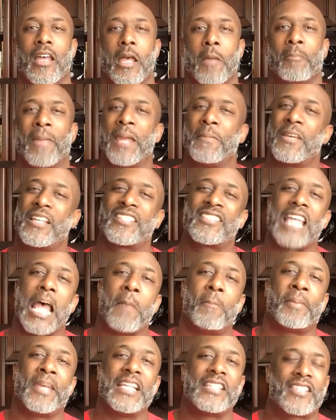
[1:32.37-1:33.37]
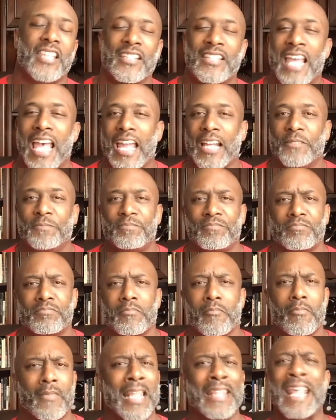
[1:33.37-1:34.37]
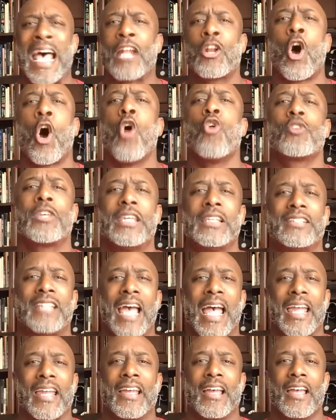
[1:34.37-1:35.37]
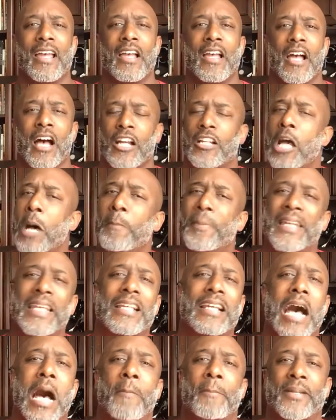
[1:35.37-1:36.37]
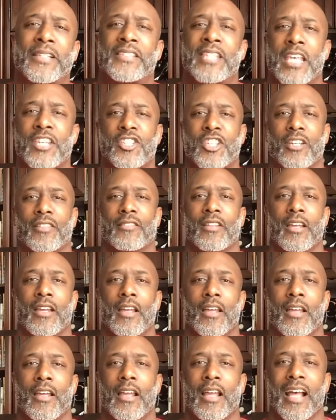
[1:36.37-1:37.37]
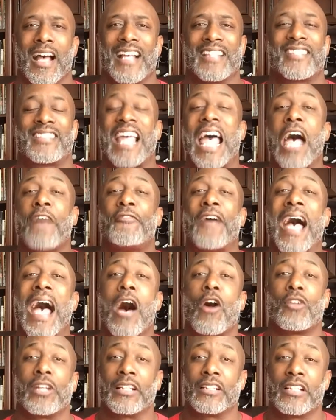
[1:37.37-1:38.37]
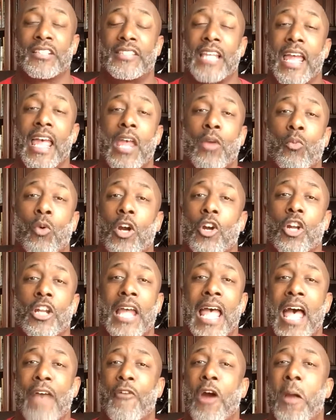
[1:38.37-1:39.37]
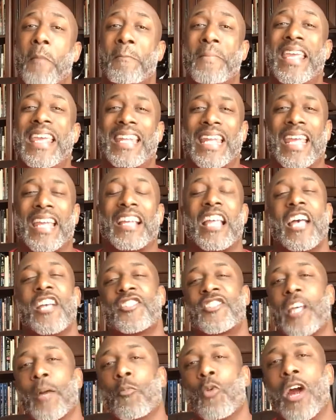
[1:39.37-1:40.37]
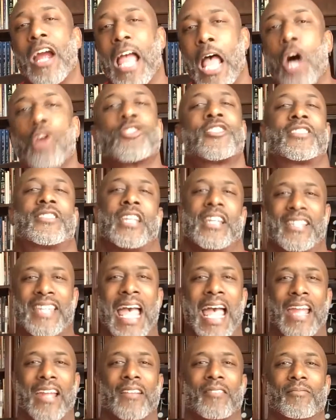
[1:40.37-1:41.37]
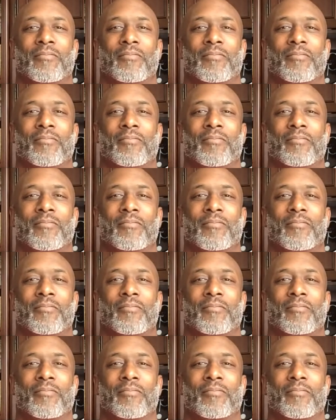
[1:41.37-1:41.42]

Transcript: Maybe it's that pizza day, that hoagie day, a company competition, a staff outing to say, hey, we're going to have our meeting somewhere else today.